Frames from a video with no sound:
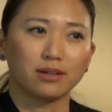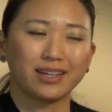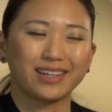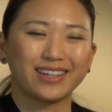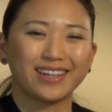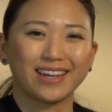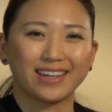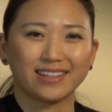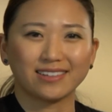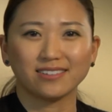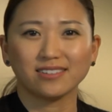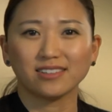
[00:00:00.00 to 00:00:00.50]

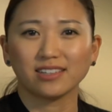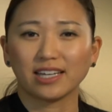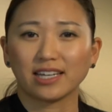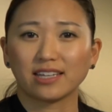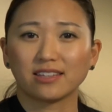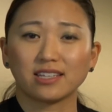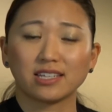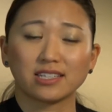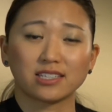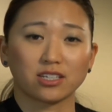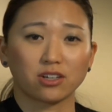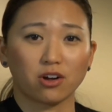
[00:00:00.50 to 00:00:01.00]
again, like
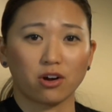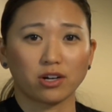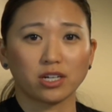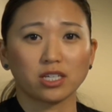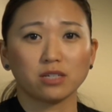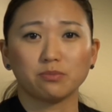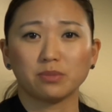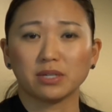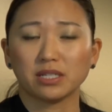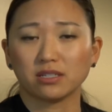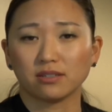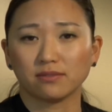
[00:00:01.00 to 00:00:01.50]
things had
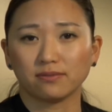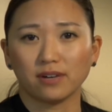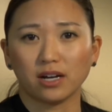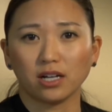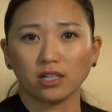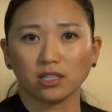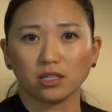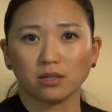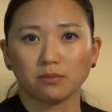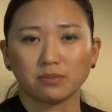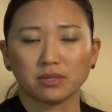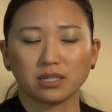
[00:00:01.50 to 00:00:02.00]
already been
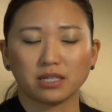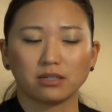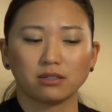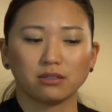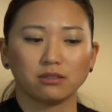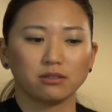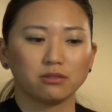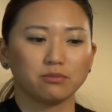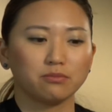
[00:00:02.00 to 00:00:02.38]
developed and